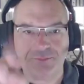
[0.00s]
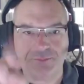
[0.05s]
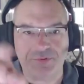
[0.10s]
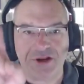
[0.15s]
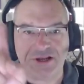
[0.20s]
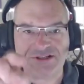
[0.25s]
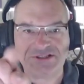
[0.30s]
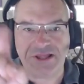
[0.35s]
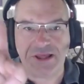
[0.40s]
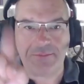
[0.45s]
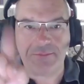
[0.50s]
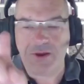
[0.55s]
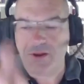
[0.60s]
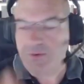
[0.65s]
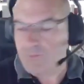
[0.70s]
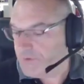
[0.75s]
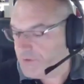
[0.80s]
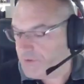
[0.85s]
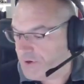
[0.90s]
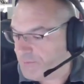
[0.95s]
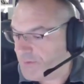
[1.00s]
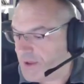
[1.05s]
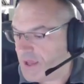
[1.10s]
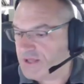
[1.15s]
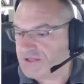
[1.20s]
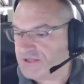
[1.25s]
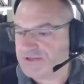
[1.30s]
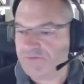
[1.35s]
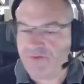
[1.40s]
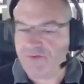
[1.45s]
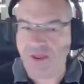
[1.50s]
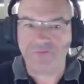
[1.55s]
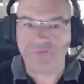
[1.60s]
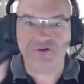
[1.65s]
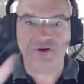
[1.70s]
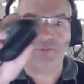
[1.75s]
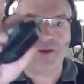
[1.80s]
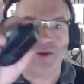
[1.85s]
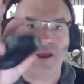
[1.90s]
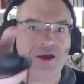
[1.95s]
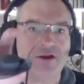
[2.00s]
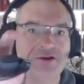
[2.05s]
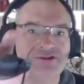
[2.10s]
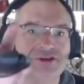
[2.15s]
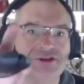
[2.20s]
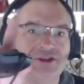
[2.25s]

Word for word: to press that button with your mouse. If you have your mouse